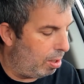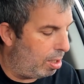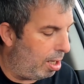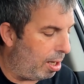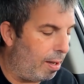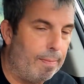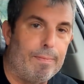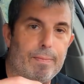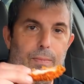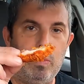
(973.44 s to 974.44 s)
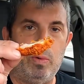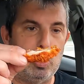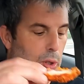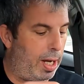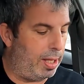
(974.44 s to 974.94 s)
Okay. We
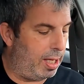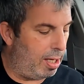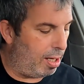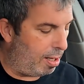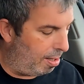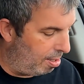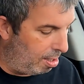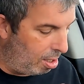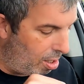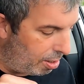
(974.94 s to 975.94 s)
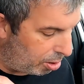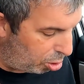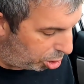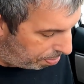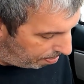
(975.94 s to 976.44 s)
tried the uh,
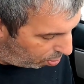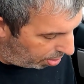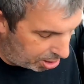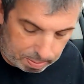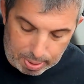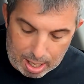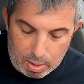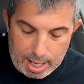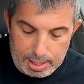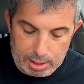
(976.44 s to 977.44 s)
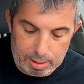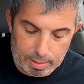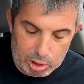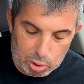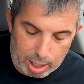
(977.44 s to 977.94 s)
Ghost Pepper Wings Bare Ass. I'm
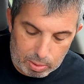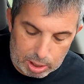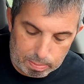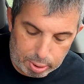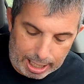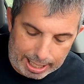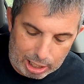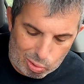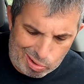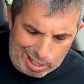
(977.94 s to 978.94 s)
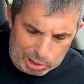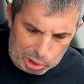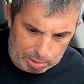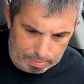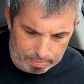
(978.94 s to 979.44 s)
going to try it with this Blackened Ranch.